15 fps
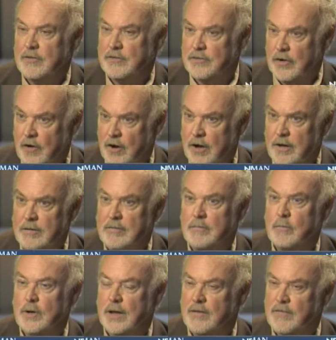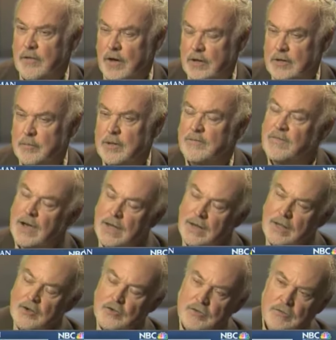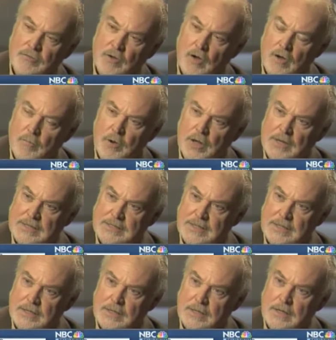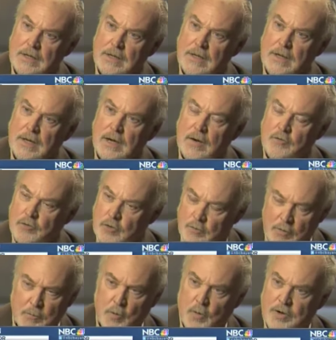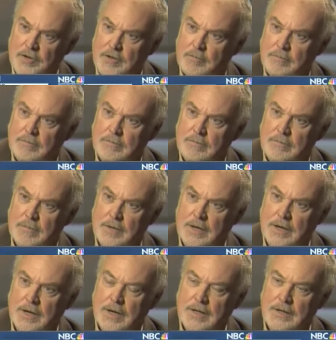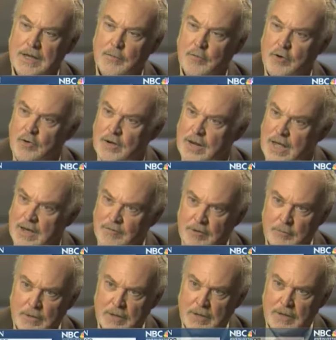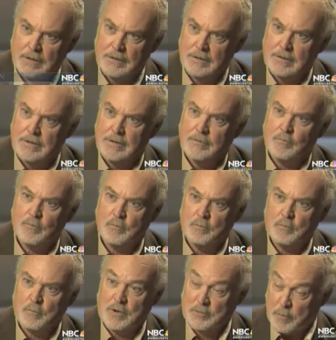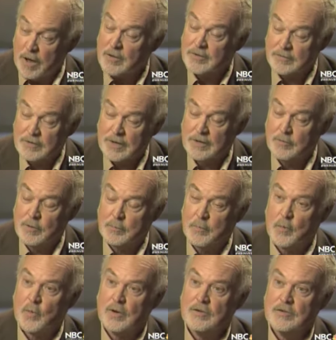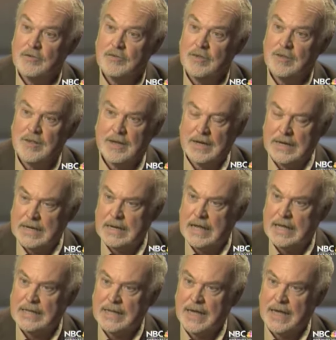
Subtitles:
saw what I thought to be violations of law and policy. I was going to report them, and they were going to have to be responsive to the reports, and they didn't like